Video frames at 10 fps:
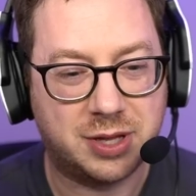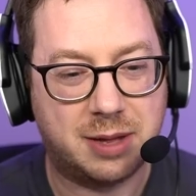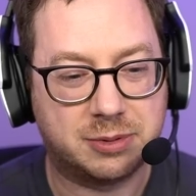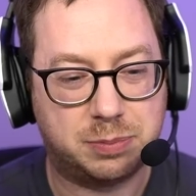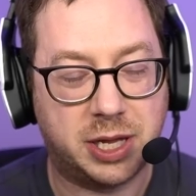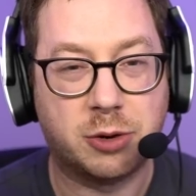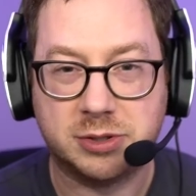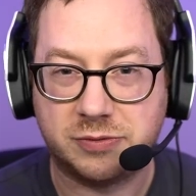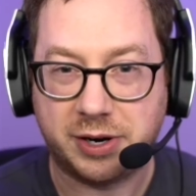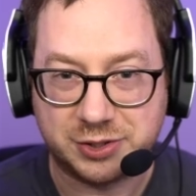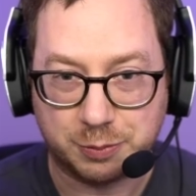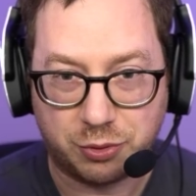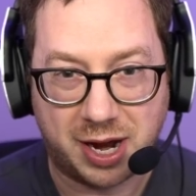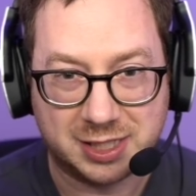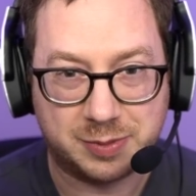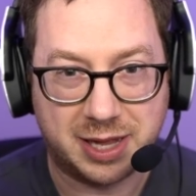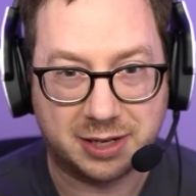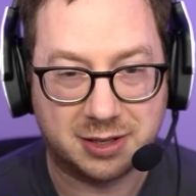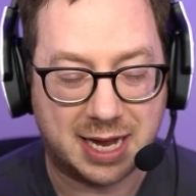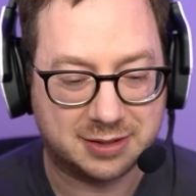that player was very surprised by that
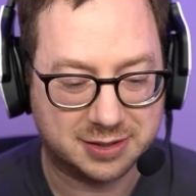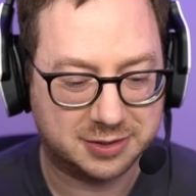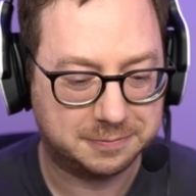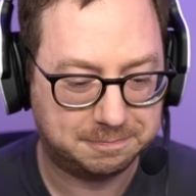Galactus.